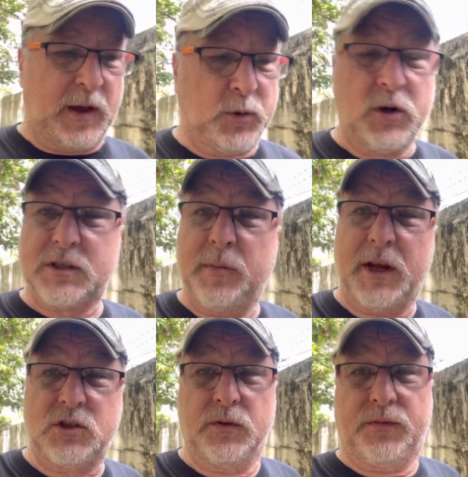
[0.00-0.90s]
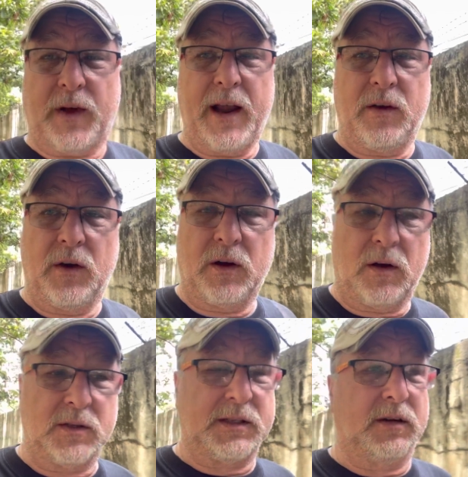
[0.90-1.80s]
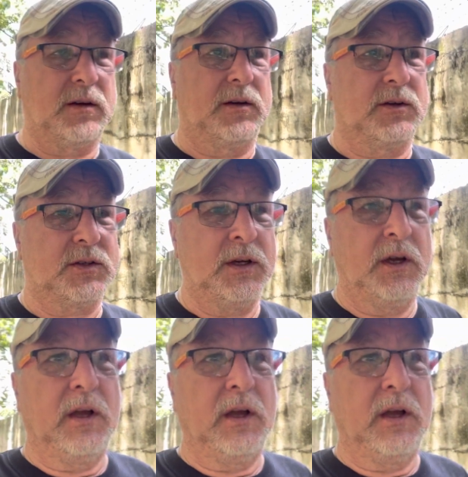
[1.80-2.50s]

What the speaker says: That person makes you fire on all cylinders.